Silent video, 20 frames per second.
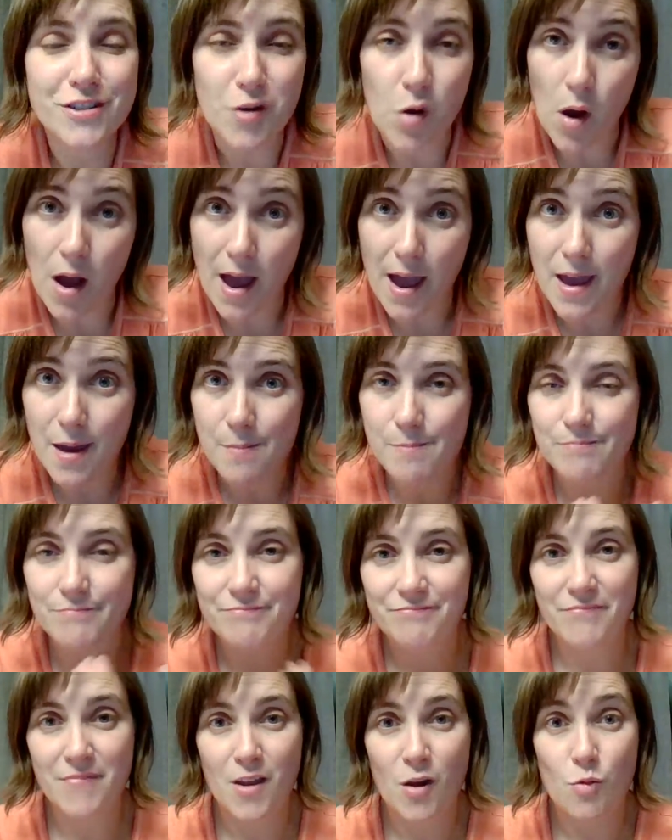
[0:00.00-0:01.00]
So
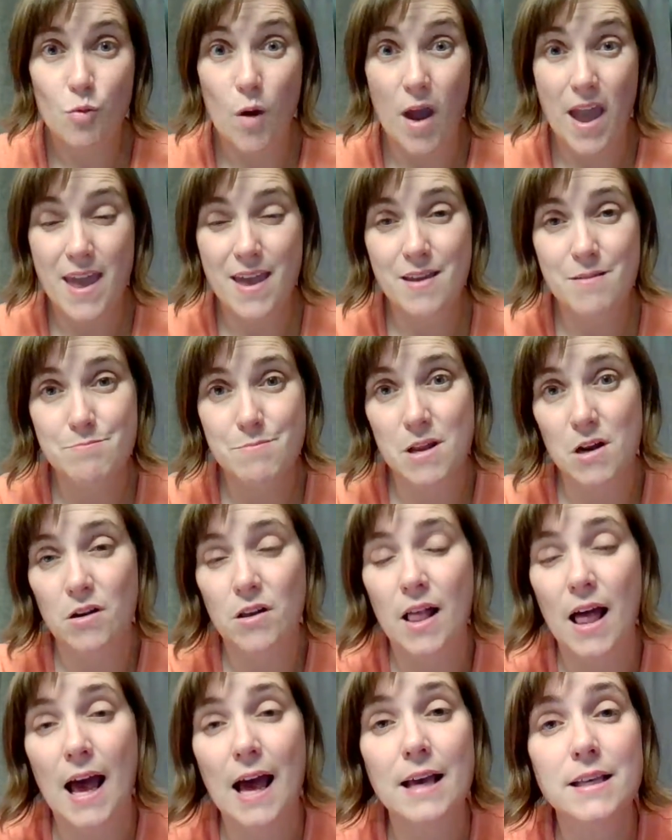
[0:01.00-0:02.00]
I'm white, middle
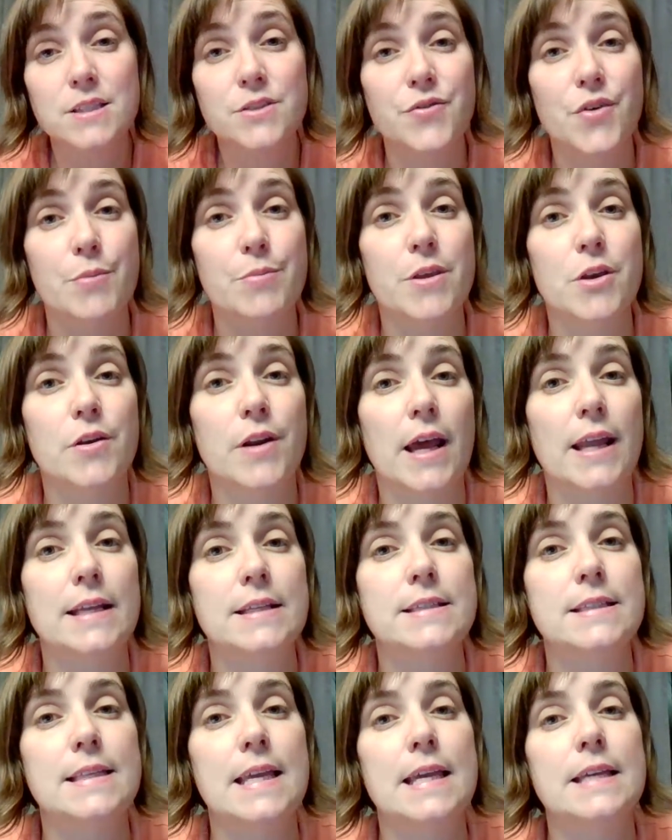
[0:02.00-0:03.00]
class, from the
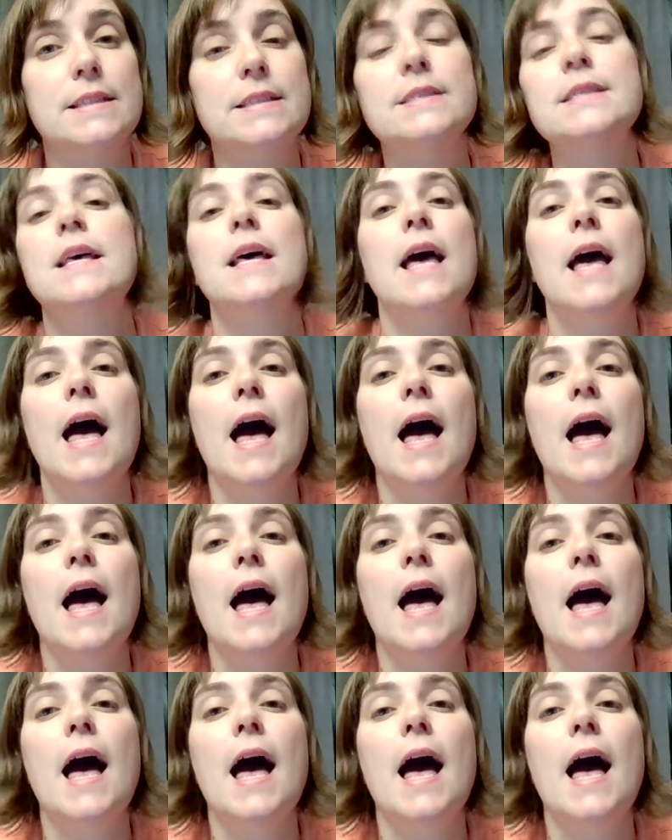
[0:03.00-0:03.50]
United States.